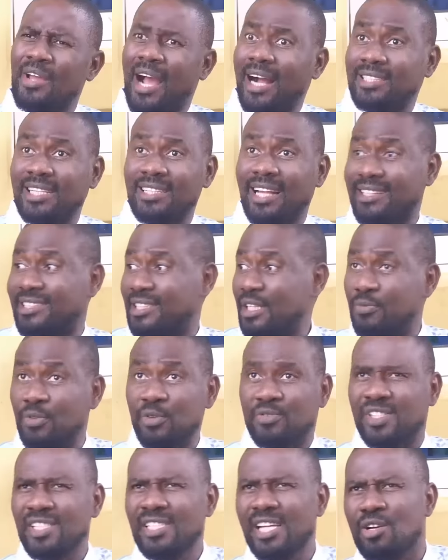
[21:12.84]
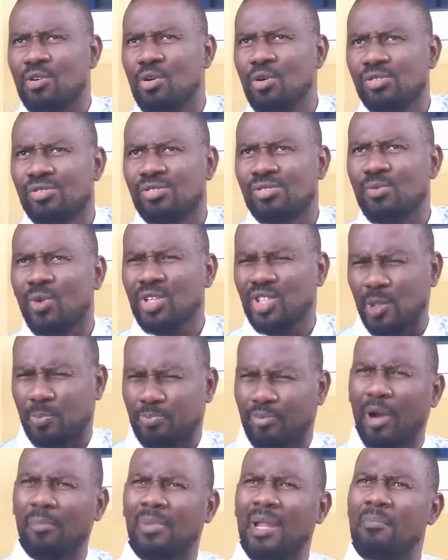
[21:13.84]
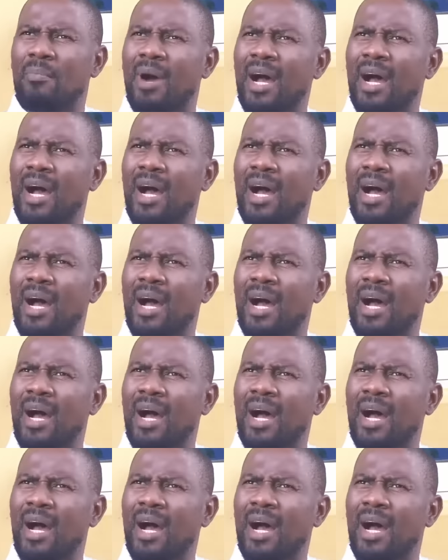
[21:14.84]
are you acting as if you've seen a ghost? What's your problem,